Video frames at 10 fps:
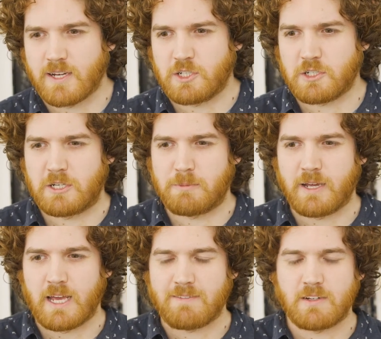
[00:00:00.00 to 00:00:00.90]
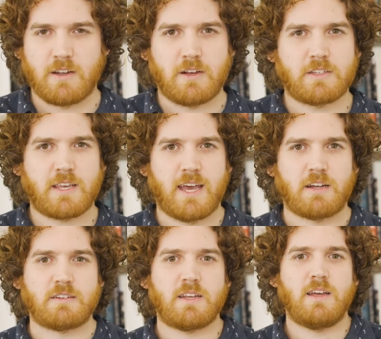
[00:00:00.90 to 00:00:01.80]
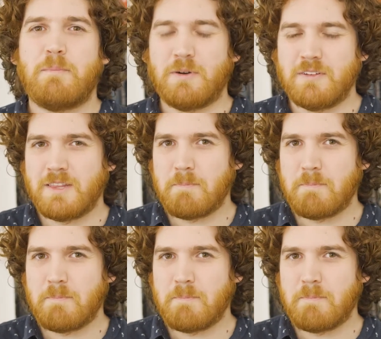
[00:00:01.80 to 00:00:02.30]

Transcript: I sure hope I haven't lost count. Put the